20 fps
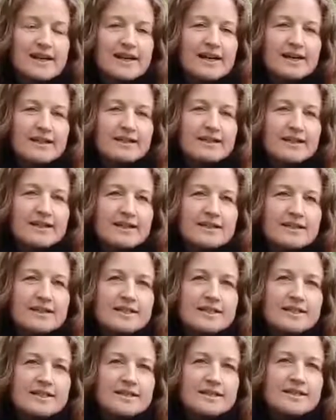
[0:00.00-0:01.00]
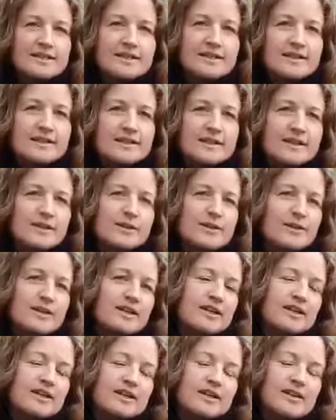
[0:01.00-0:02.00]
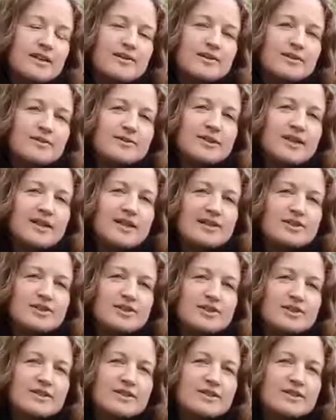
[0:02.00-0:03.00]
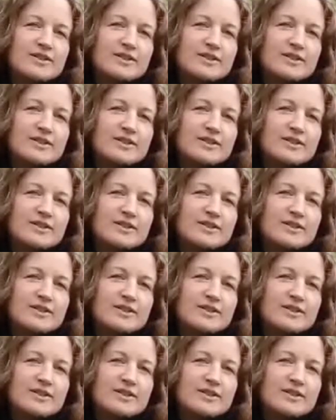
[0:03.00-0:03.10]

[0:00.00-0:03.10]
And the idea is to look at their colonial connections,